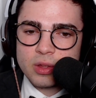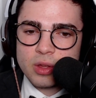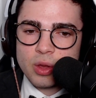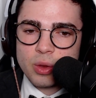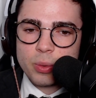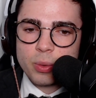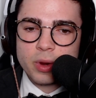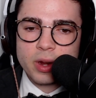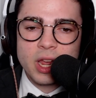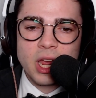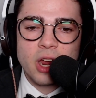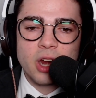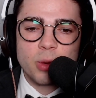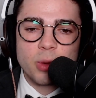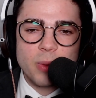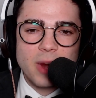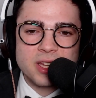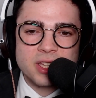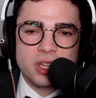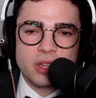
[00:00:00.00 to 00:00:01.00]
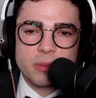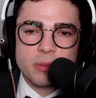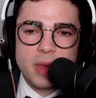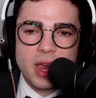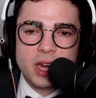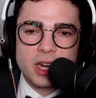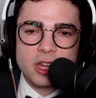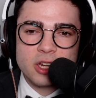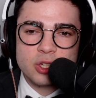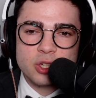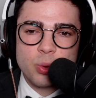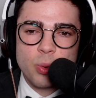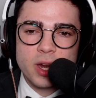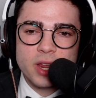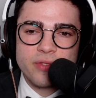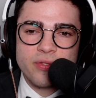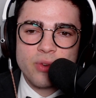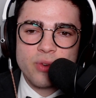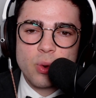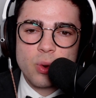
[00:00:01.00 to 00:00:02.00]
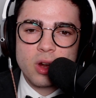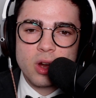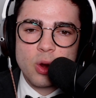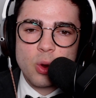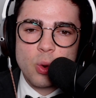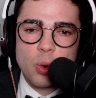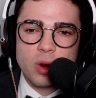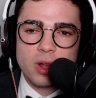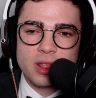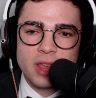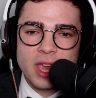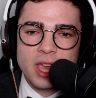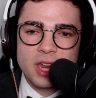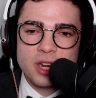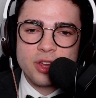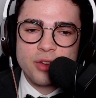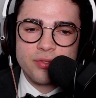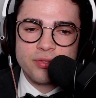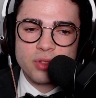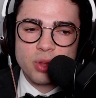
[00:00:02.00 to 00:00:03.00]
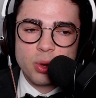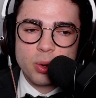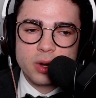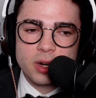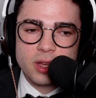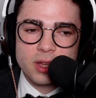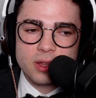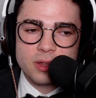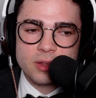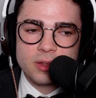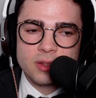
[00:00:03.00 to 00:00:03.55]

We're here at WrestleMania 24, Orlando, Florida.